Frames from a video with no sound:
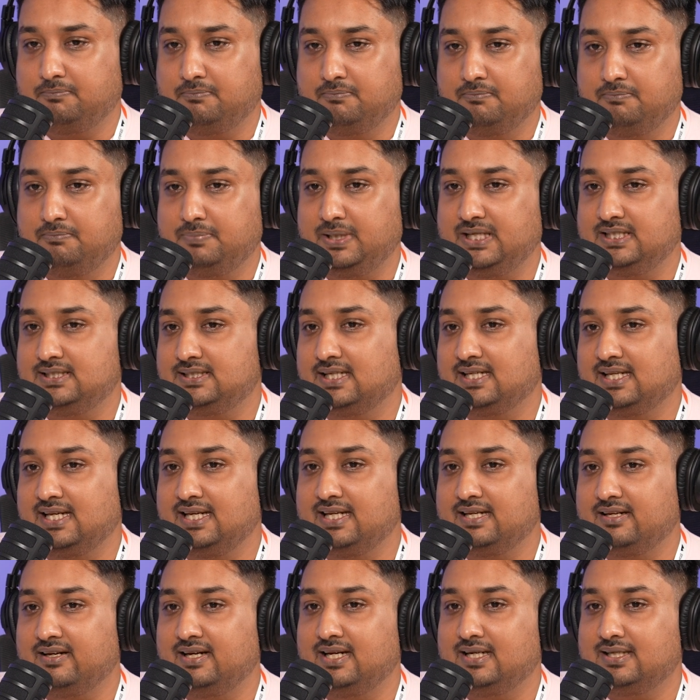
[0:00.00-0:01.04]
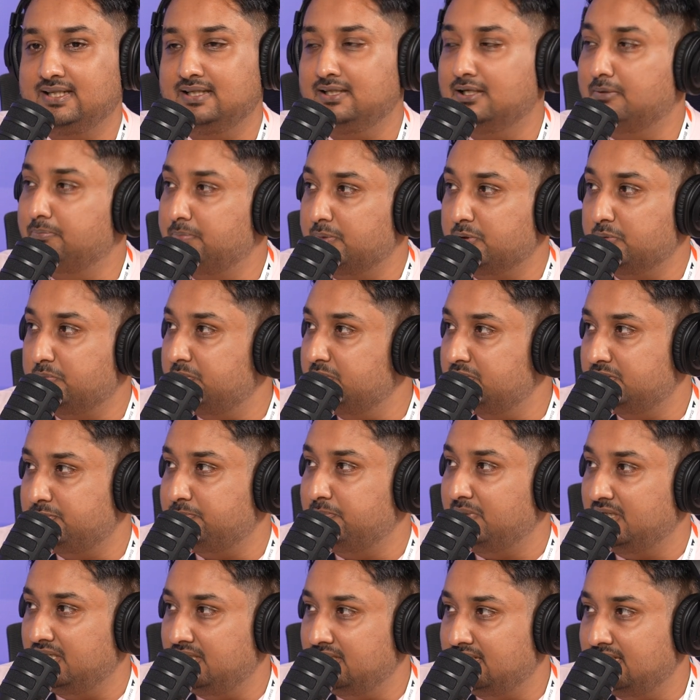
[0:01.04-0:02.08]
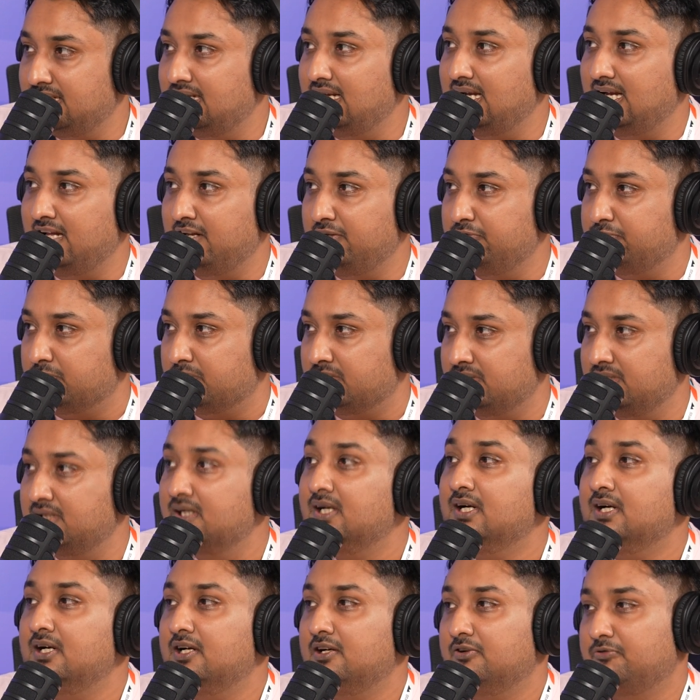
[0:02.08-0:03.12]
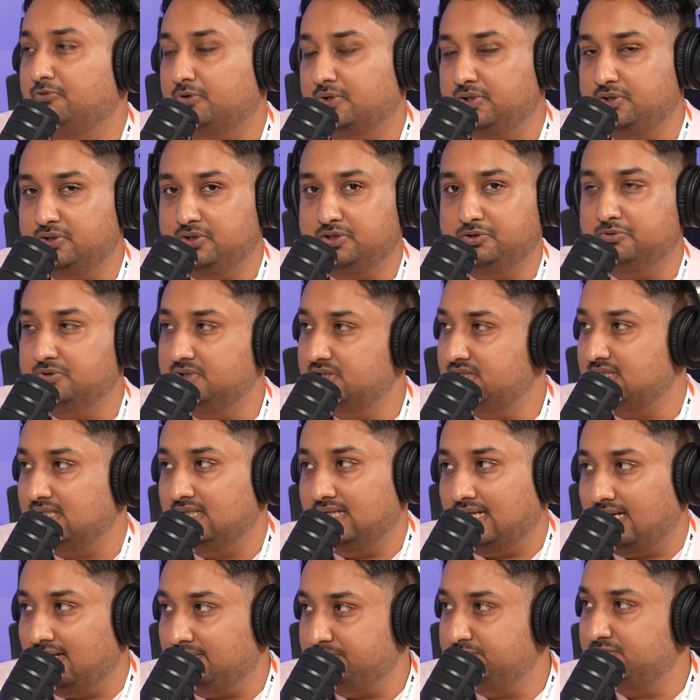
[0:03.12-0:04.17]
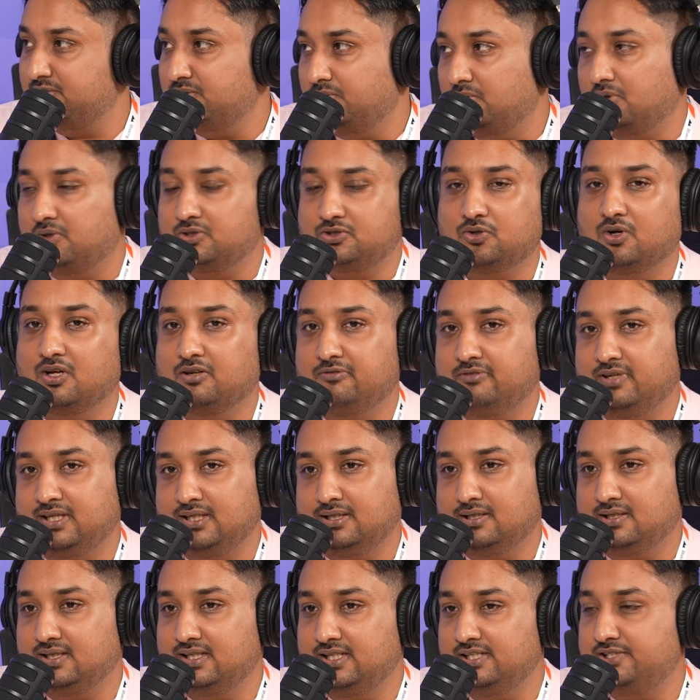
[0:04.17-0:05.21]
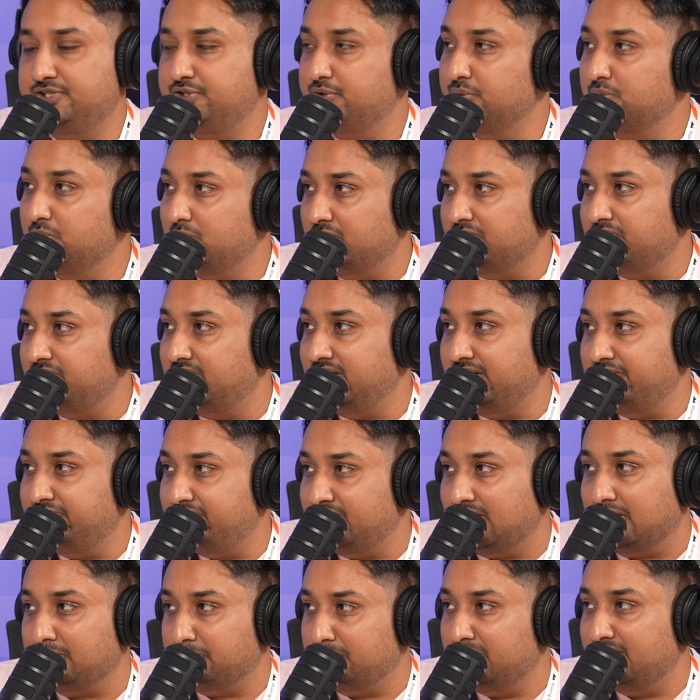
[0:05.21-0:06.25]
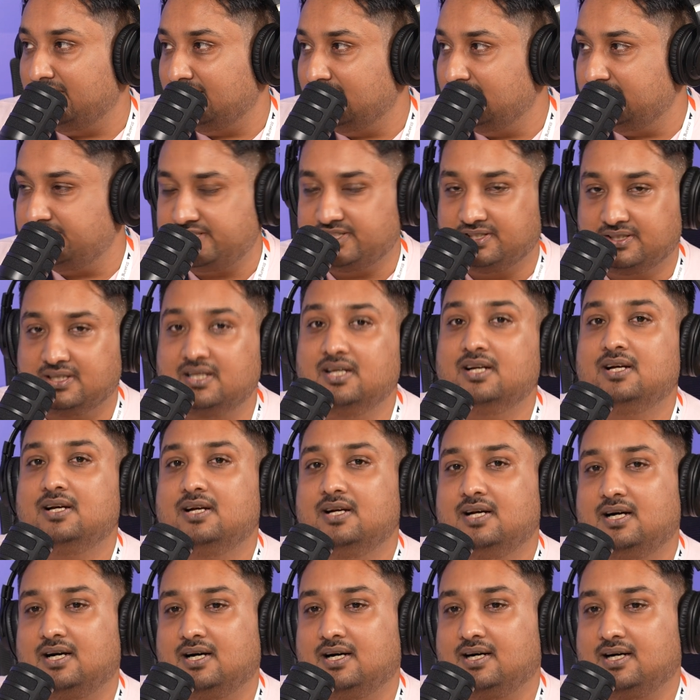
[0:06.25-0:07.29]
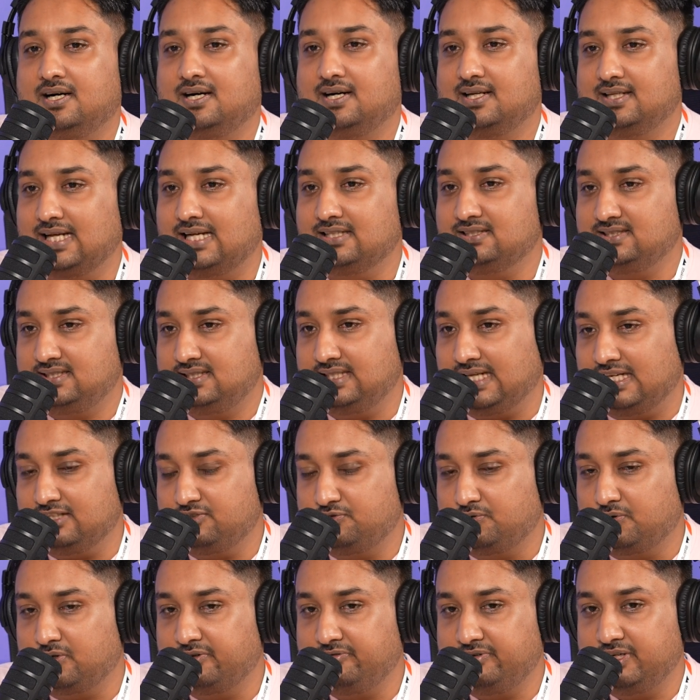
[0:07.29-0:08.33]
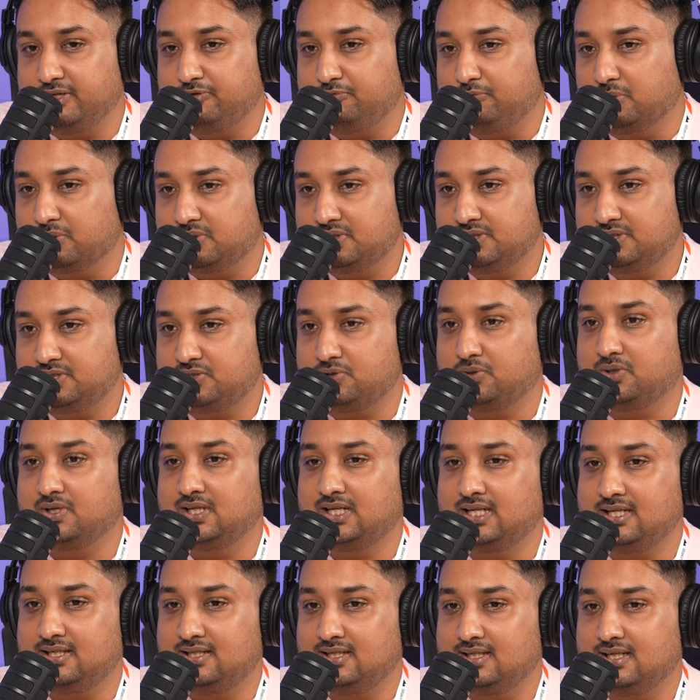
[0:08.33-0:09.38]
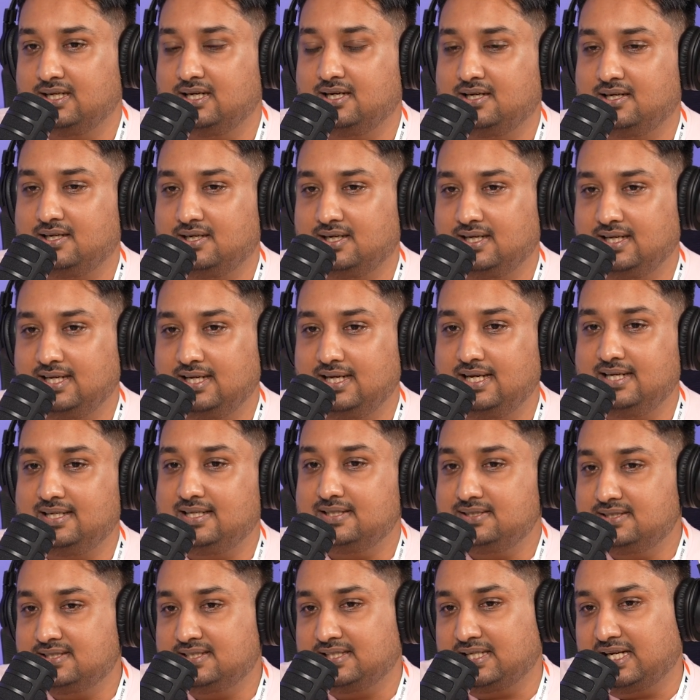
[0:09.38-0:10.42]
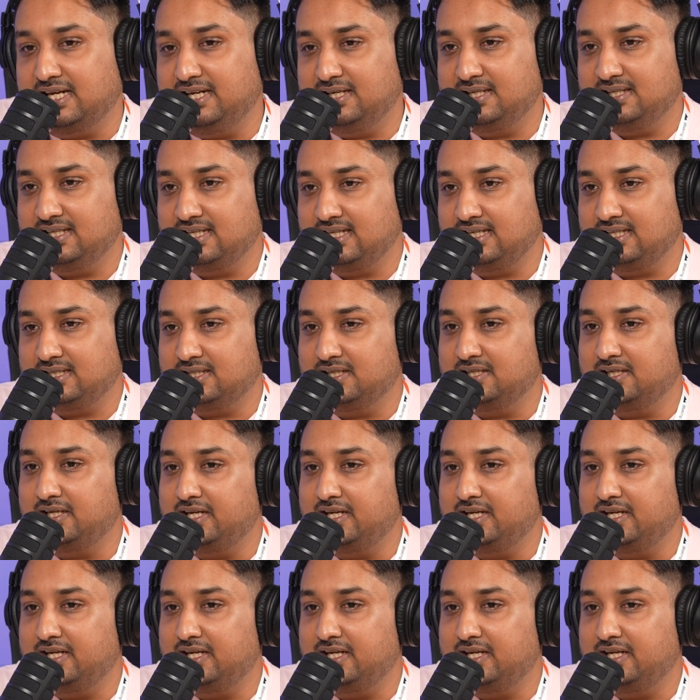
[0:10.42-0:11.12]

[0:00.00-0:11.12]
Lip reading: basically creating a purpose-built L1 for universal apps or solving the issue of defragmentation. That's what we are focused on, and it is kind of like a